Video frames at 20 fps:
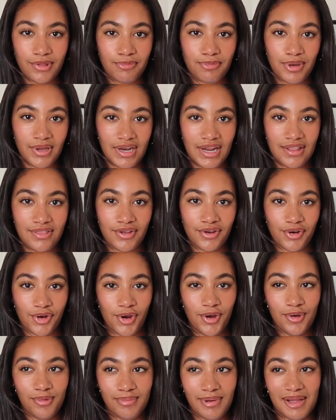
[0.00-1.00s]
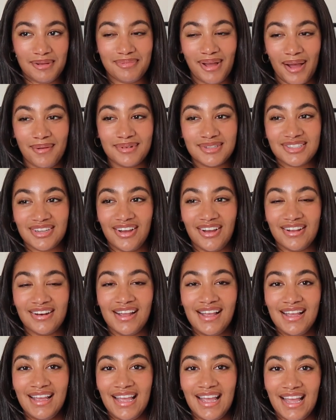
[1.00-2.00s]
with putting the group by
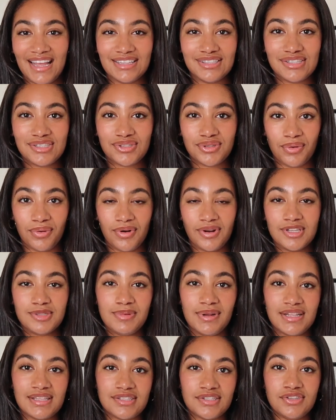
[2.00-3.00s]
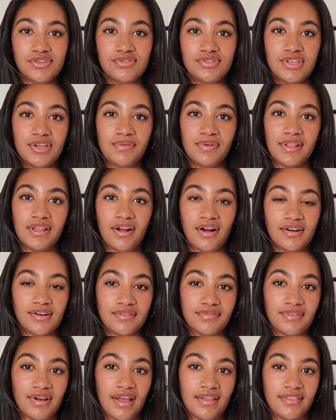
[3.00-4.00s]
Babaton in stores, but it's usually really hard
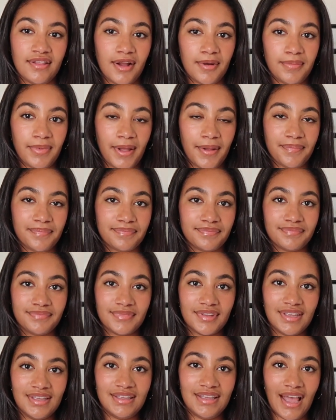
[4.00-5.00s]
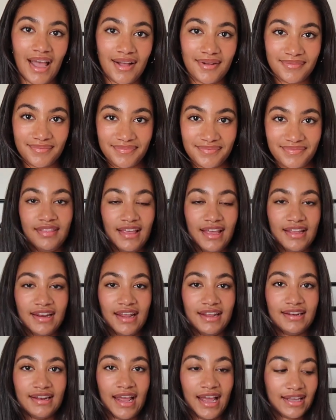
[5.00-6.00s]
to find there, but yeah.
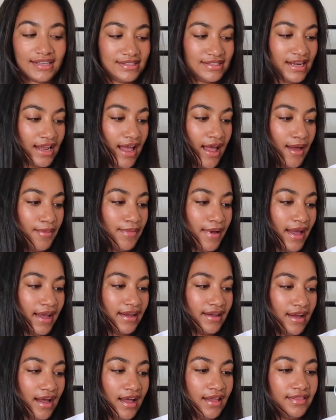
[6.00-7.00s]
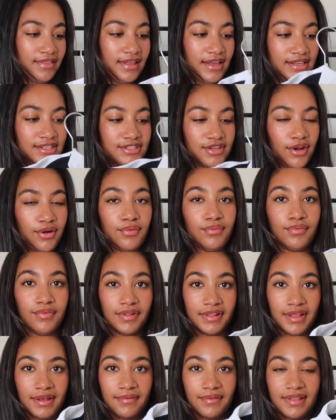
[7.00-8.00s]
Then next up, I got this
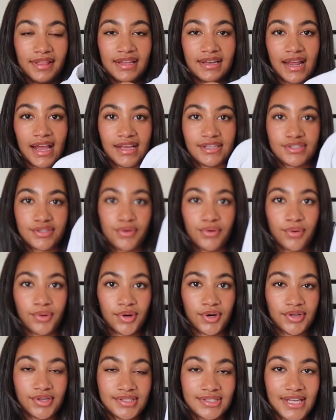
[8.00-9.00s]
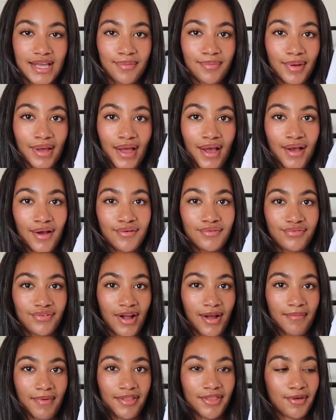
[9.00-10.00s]
really, really nice quarter zip
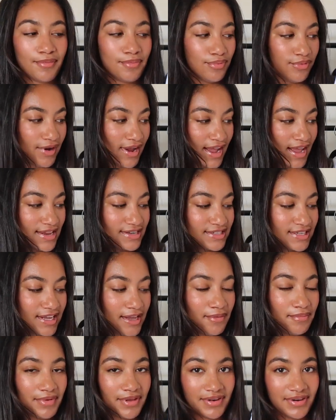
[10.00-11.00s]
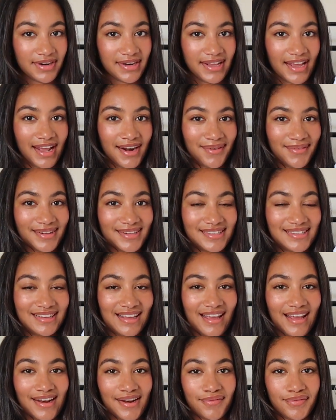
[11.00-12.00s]
from the brand Community at
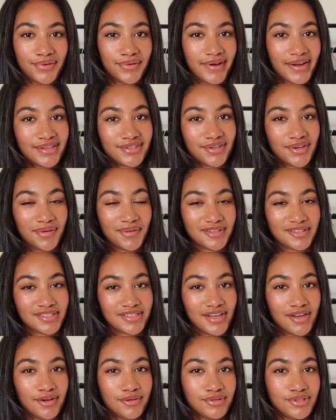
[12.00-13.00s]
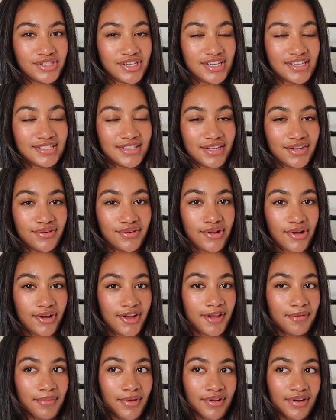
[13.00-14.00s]
Aritzia. And if you guys are Aritzia OGs, then you know
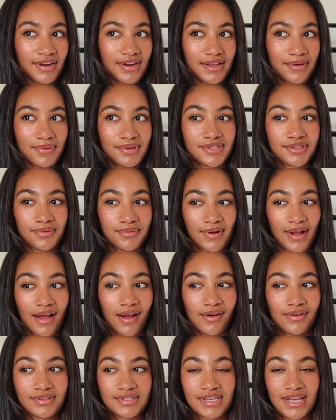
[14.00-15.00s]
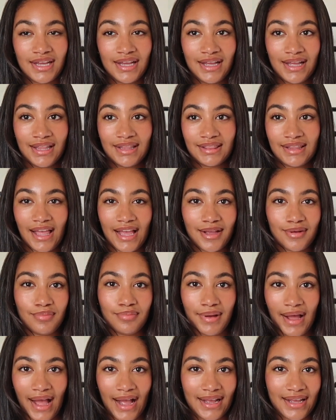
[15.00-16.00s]
Community was around like
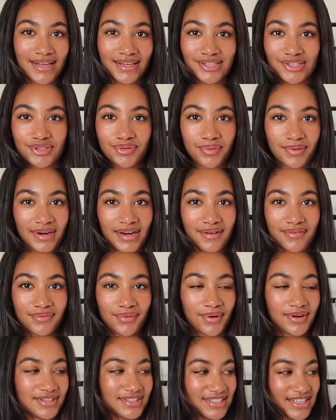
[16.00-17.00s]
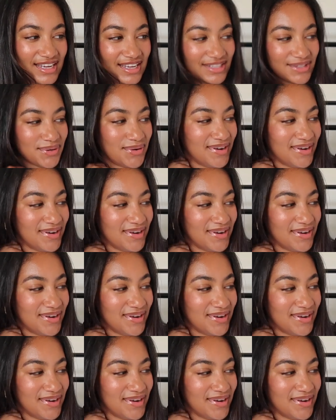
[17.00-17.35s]
back in 2014,